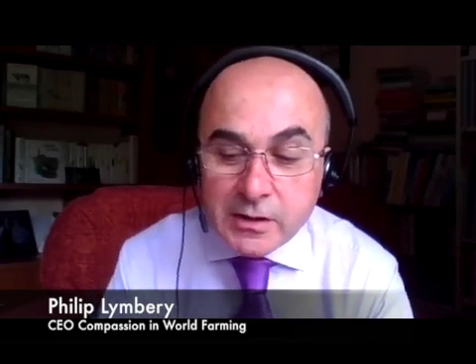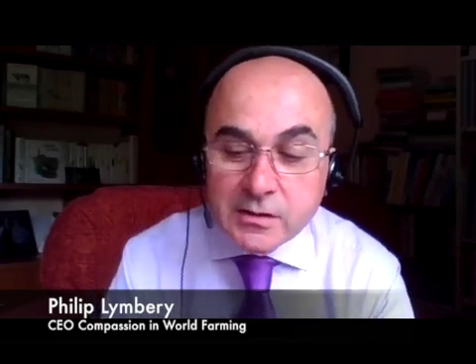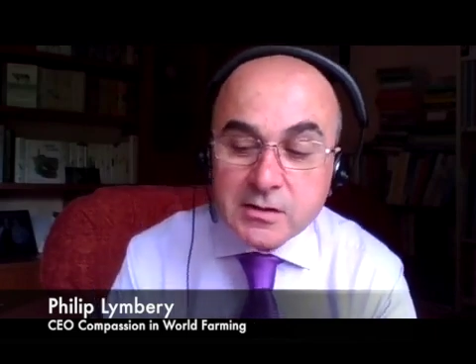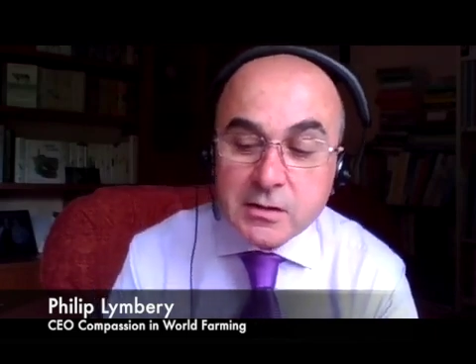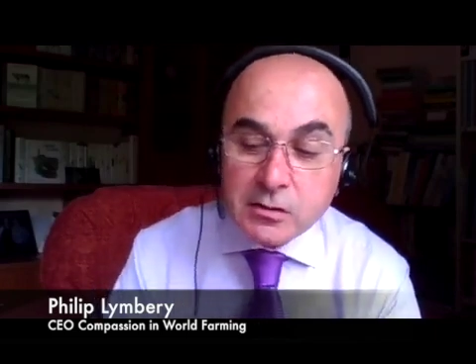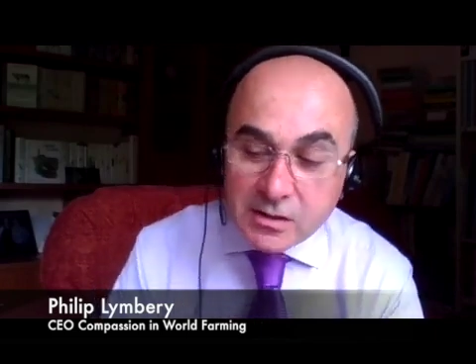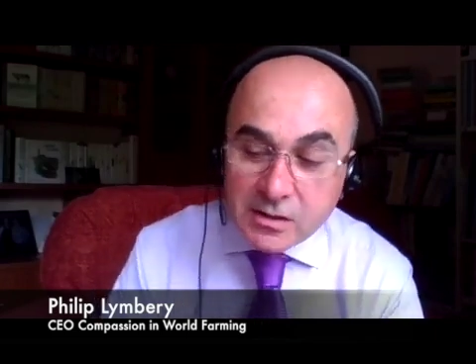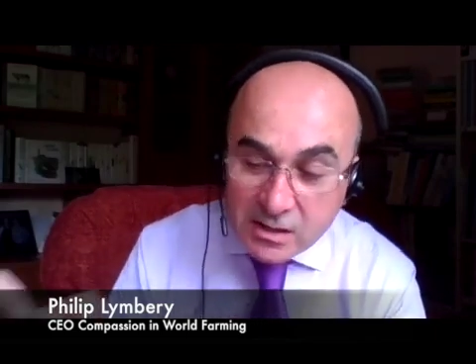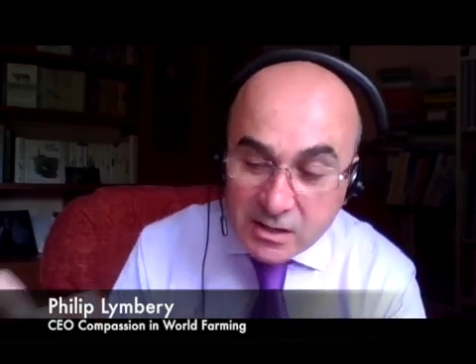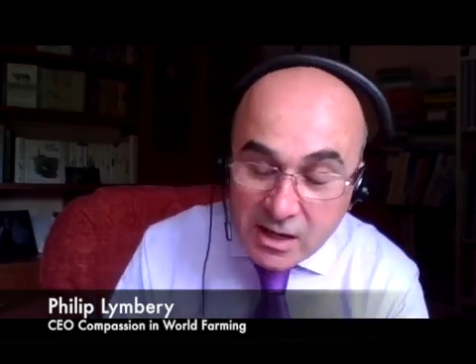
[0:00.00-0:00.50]
So
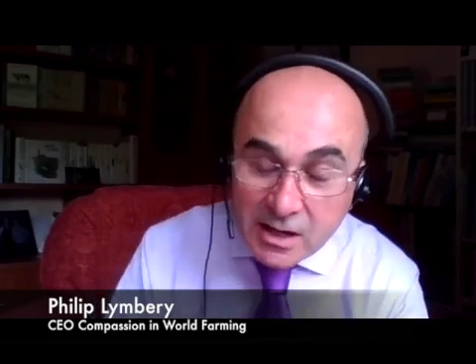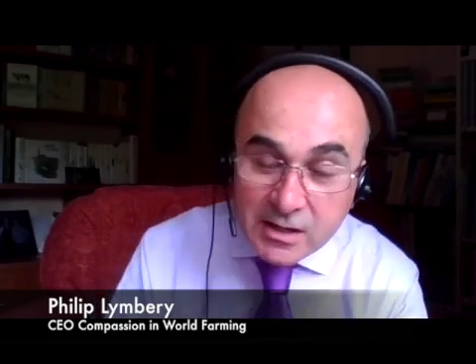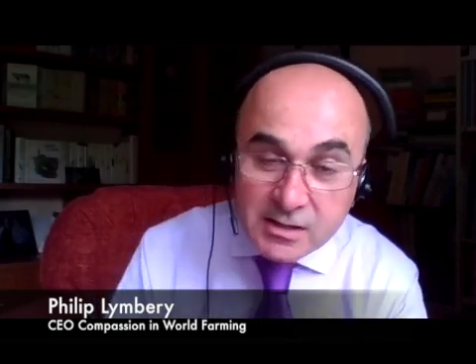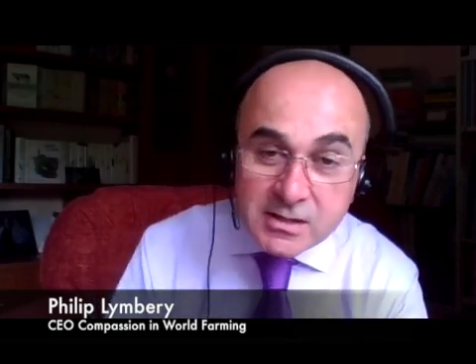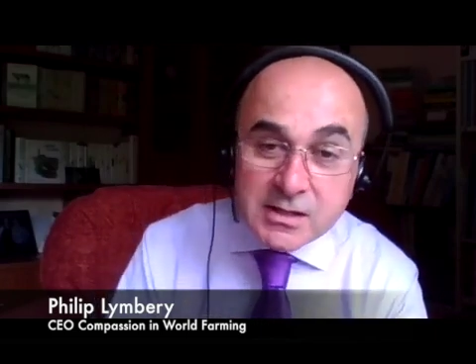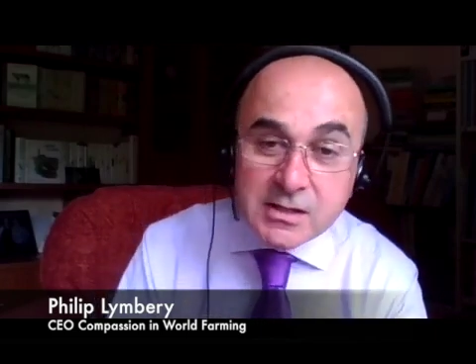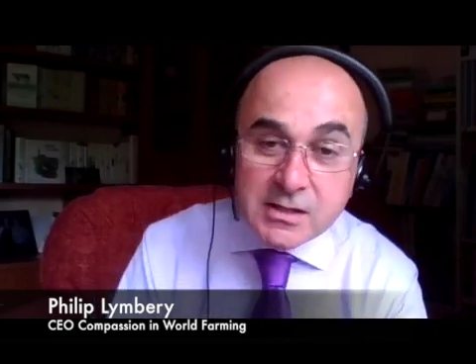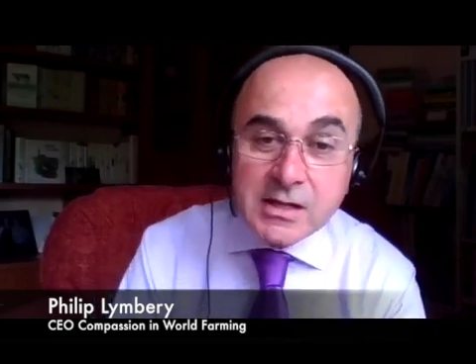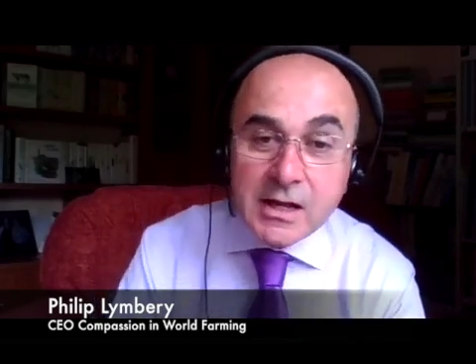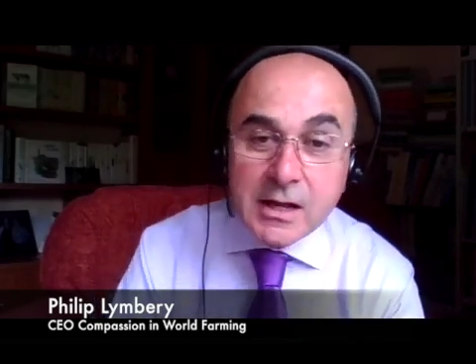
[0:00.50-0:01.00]

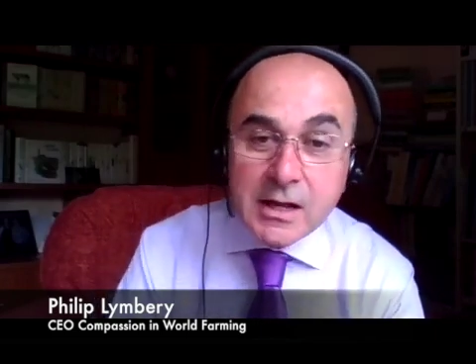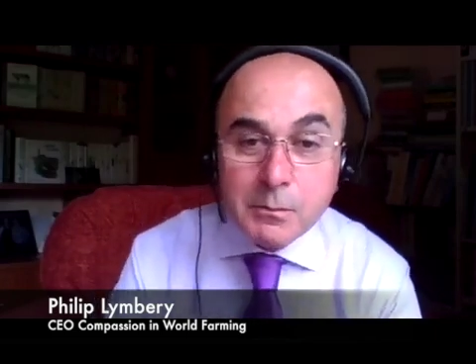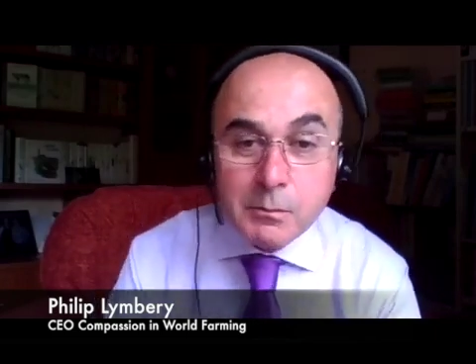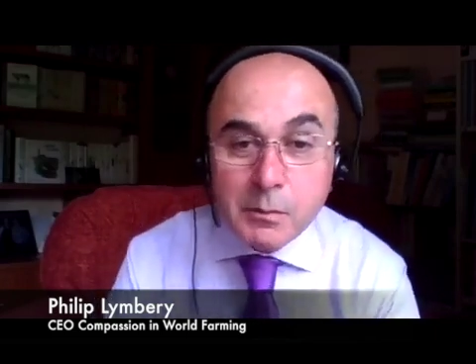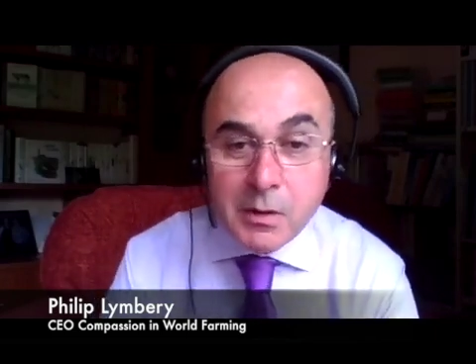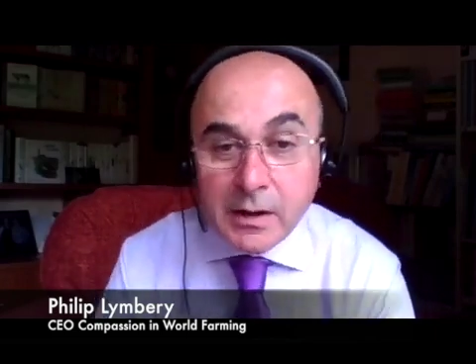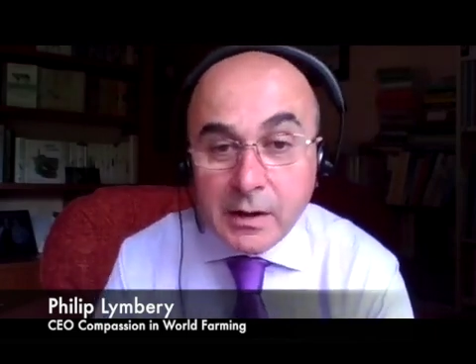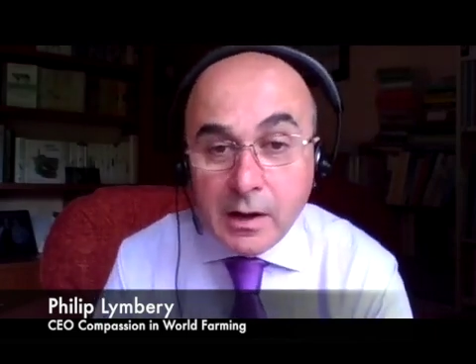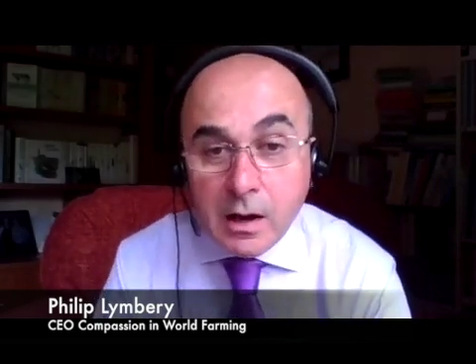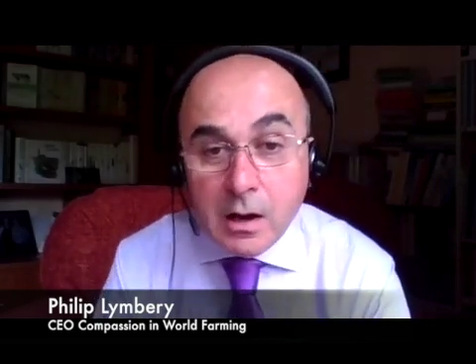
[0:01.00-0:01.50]
cutting down
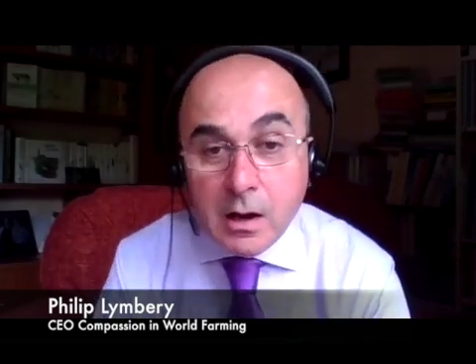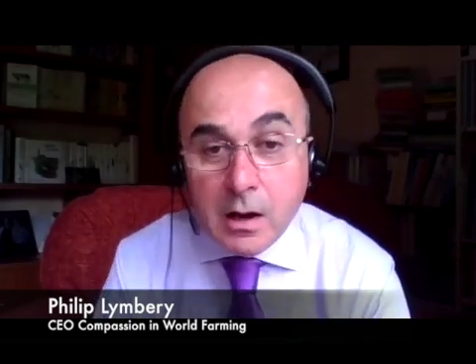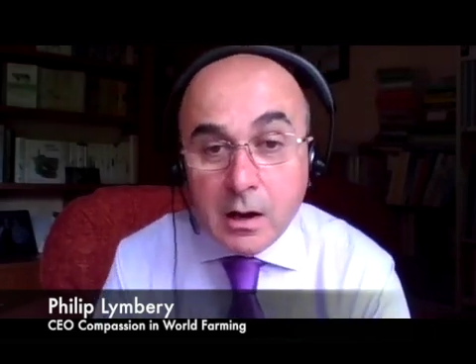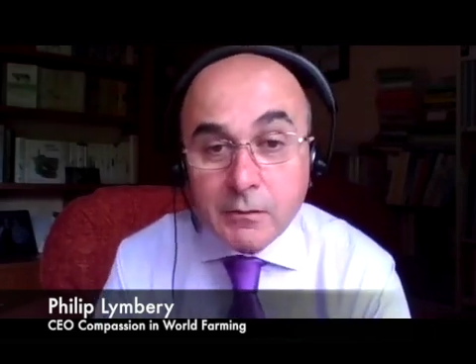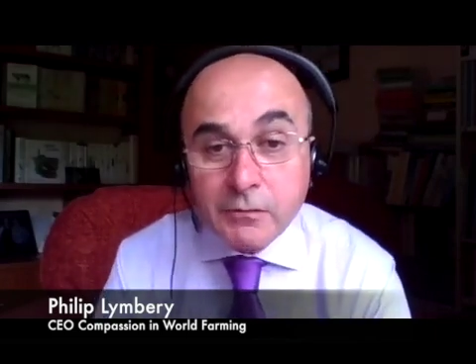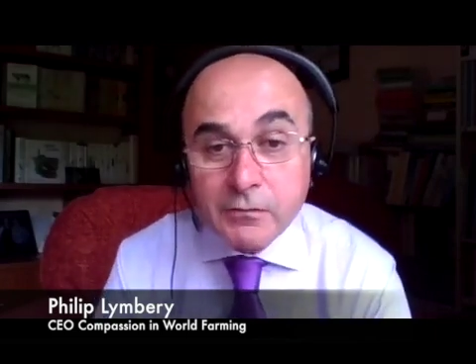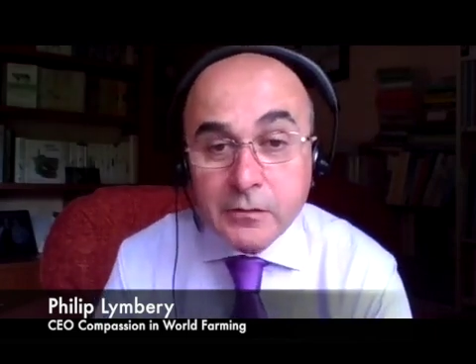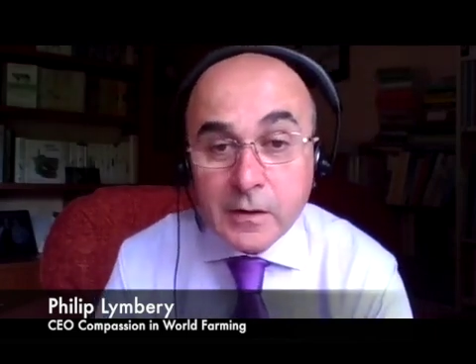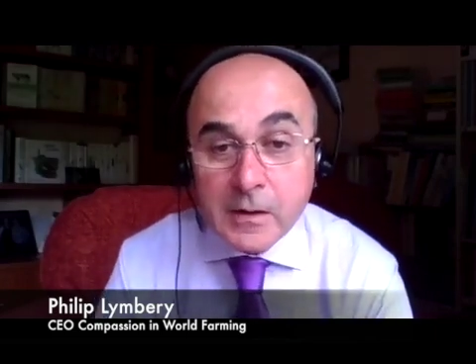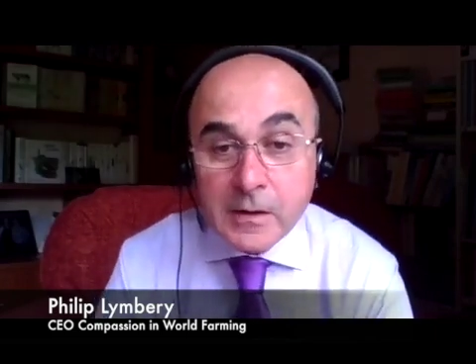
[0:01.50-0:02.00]
by
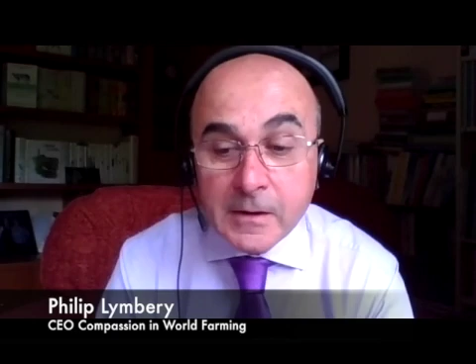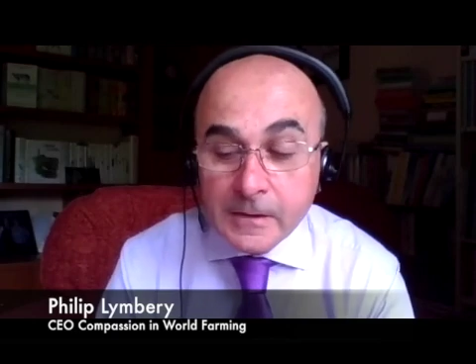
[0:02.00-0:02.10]
half,